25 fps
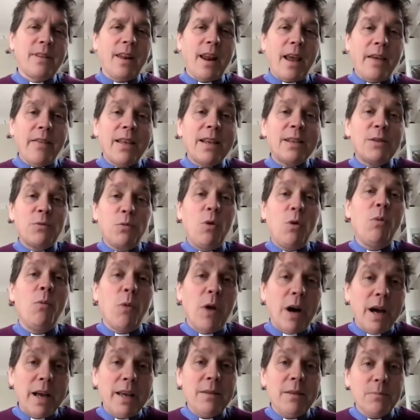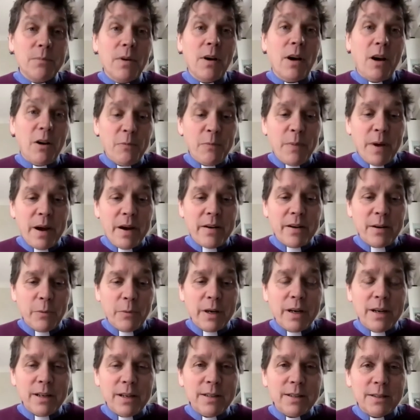And that's one way of bearing
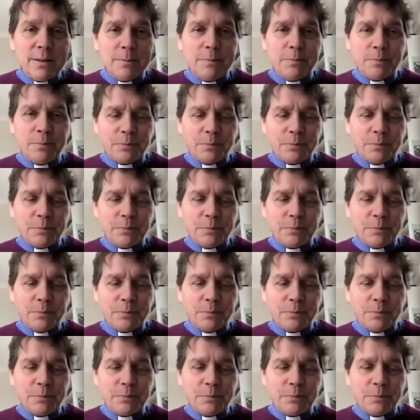witness.